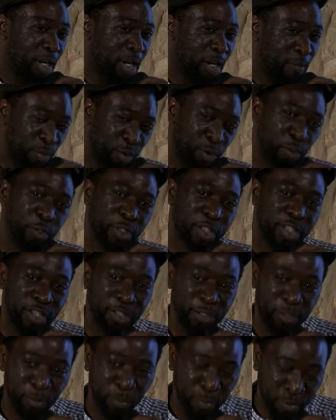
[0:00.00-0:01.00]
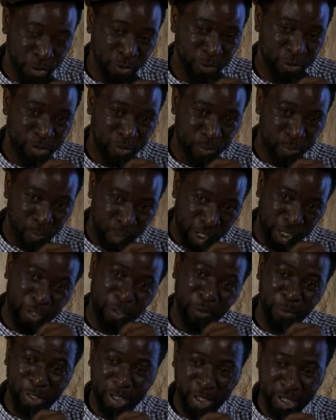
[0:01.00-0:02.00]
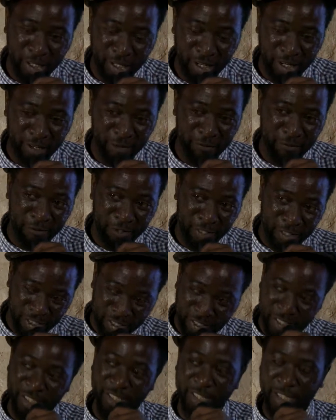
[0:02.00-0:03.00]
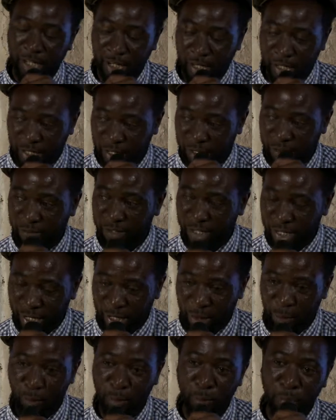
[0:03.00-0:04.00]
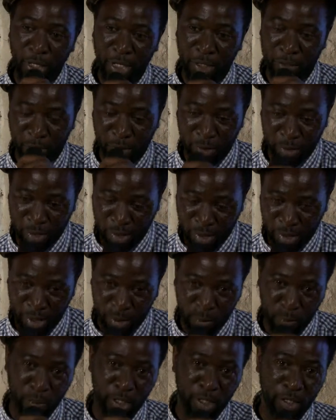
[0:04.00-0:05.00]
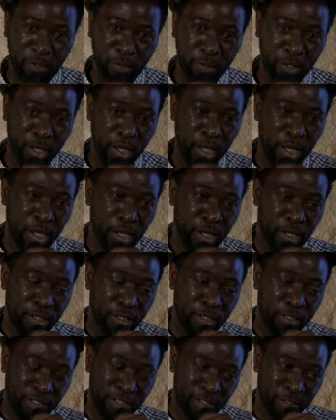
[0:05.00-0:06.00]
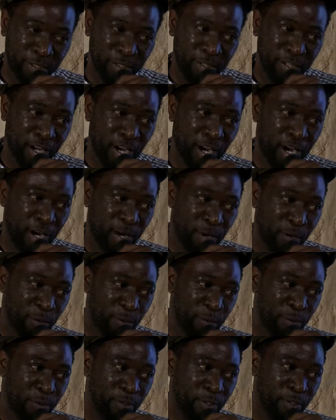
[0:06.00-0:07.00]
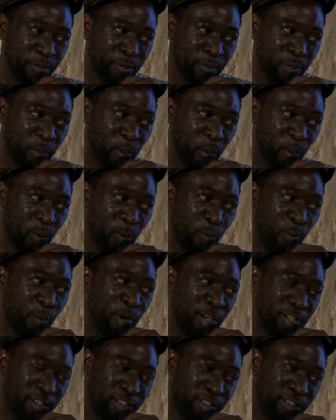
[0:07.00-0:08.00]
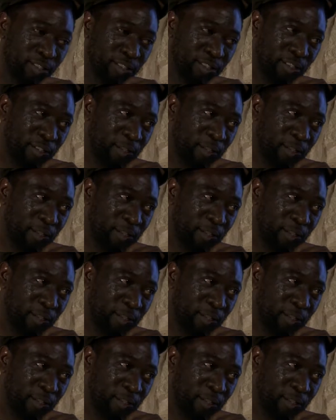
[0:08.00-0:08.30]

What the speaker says: am using to build my own archive, and this is the archive that I will pass on as well. This is how or what